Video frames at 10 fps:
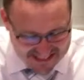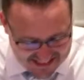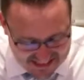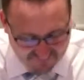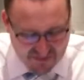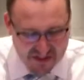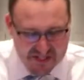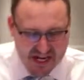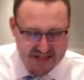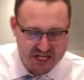18 The
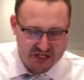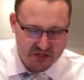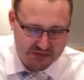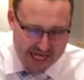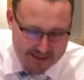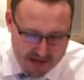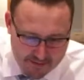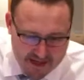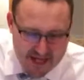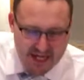Philistines also came
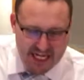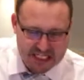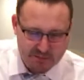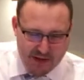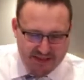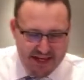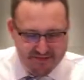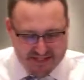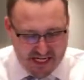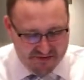up and spread
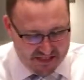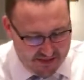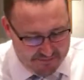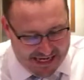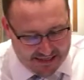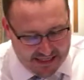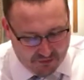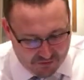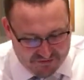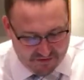themselves in the valley
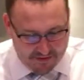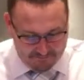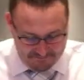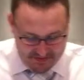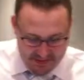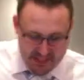of Rephaim.